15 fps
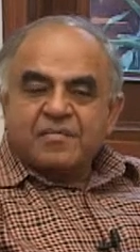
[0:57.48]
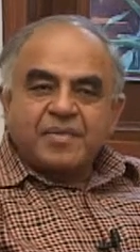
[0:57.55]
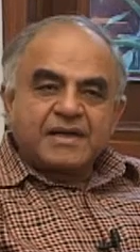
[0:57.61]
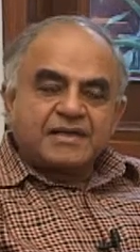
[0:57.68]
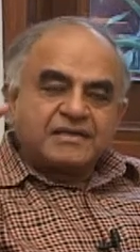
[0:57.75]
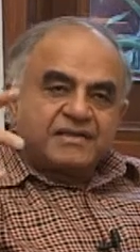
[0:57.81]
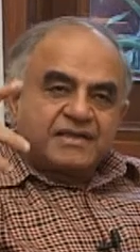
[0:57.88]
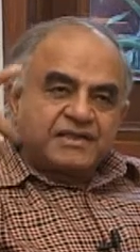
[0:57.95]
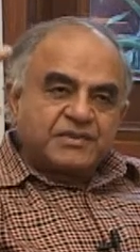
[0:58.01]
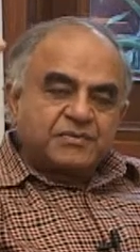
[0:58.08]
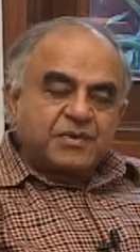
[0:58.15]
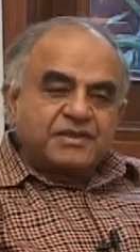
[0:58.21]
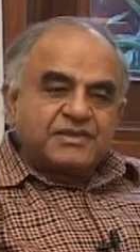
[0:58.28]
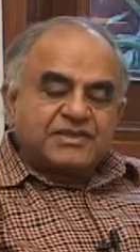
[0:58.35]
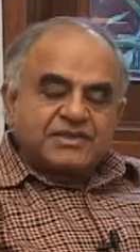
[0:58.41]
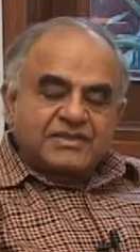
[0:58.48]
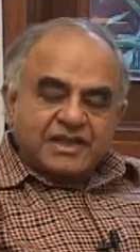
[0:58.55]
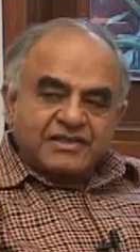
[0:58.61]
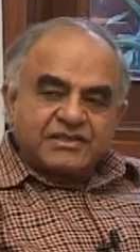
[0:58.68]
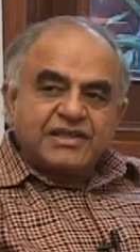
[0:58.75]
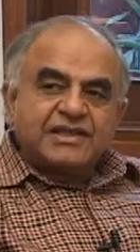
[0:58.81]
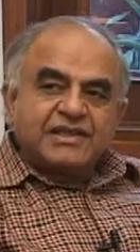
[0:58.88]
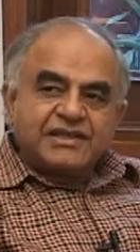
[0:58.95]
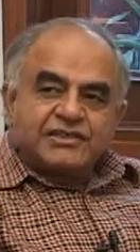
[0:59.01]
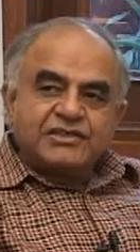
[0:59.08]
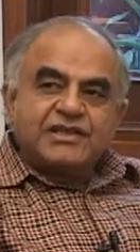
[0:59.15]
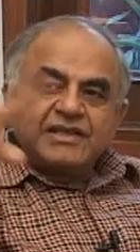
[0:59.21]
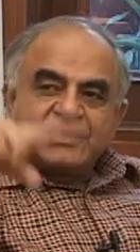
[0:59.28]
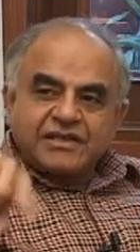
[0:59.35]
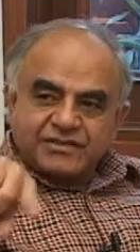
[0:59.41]
but this was such an
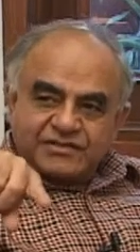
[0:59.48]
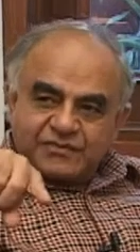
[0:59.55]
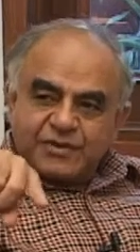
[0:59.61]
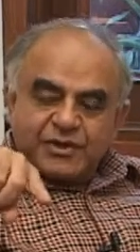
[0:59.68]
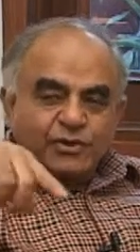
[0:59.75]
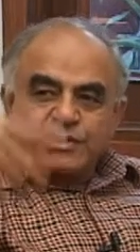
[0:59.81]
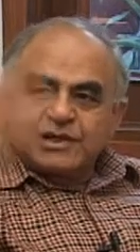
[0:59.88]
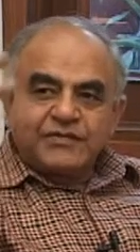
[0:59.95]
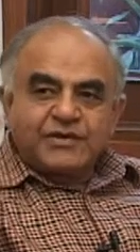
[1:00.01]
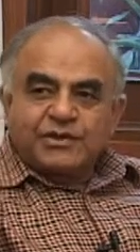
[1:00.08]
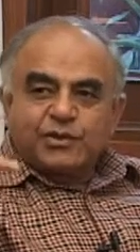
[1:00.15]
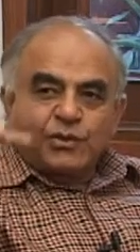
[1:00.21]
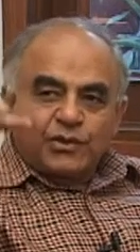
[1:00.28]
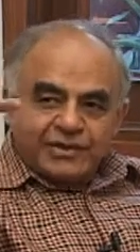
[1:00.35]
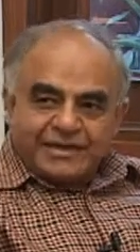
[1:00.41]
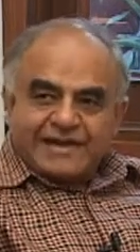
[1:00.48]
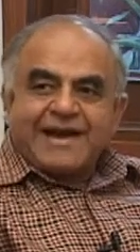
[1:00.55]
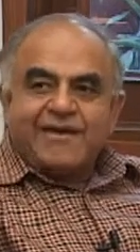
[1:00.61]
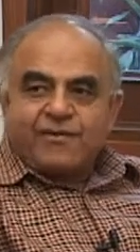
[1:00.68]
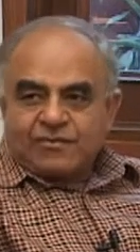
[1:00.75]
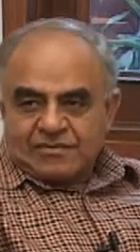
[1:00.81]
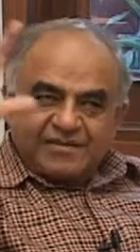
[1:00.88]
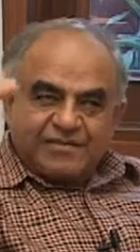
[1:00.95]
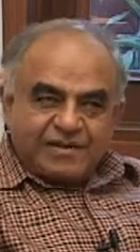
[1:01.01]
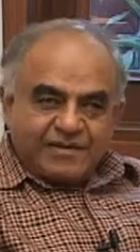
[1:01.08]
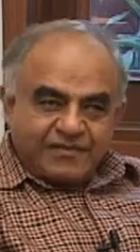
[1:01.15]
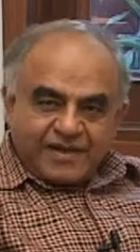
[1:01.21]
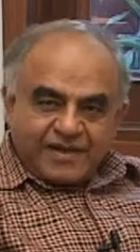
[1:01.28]
ingenious we don't even know it now we'll